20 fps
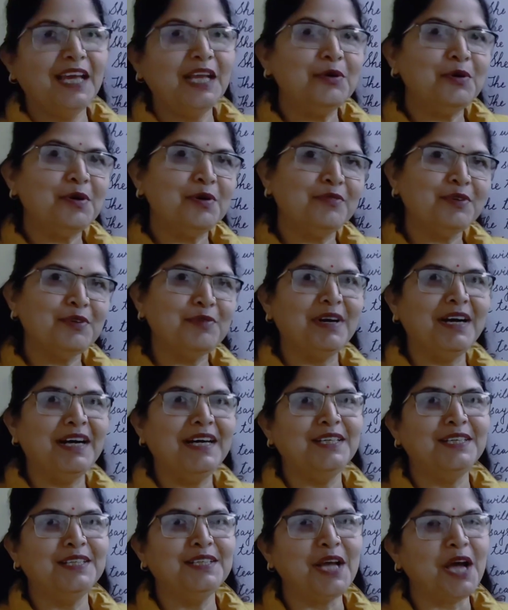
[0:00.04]
Hello
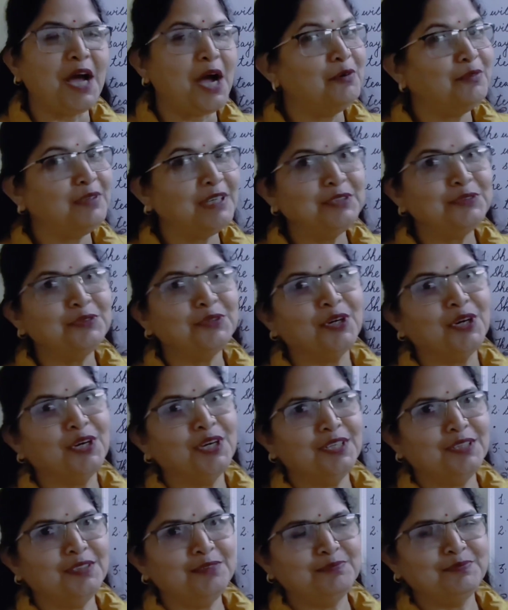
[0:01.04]
everyone, how are you
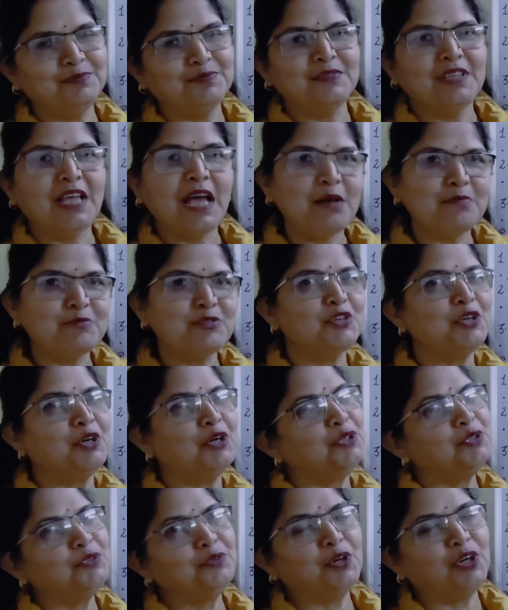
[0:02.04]
all? I'm
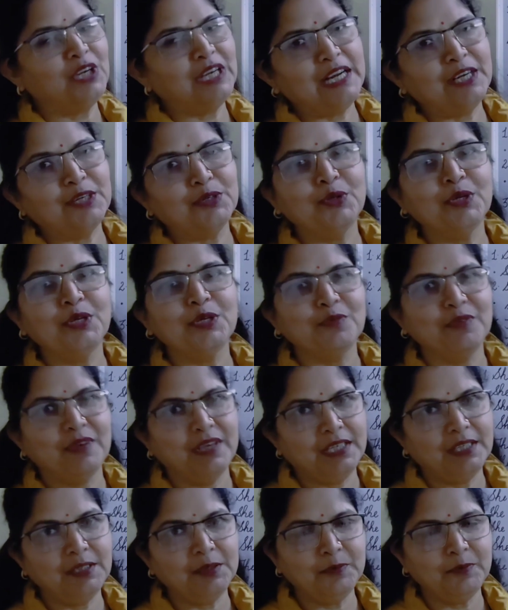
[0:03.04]
sure you all are doing
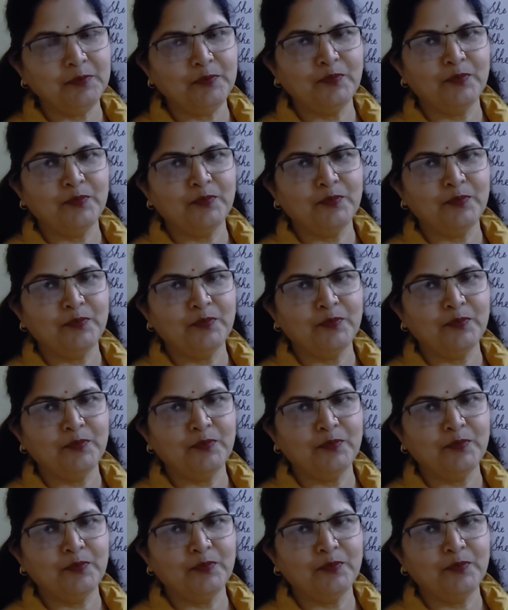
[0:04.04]
well.